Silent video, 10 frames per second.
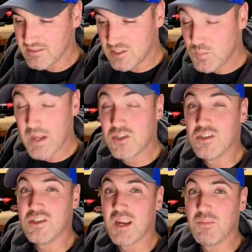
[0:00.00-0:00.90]
and
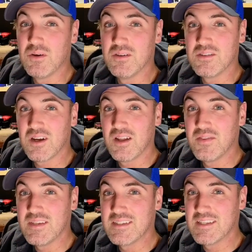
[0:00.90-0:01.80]
expansion chambers
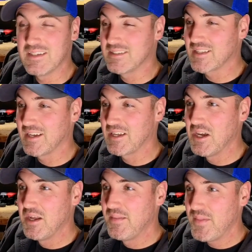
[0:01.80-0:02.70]
on these things. Like,
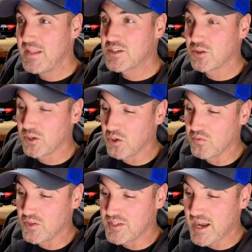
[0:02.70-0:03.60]
it's a little
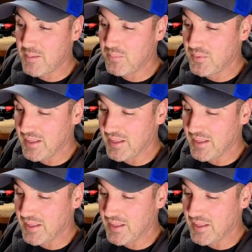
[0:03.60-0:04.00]
over the top.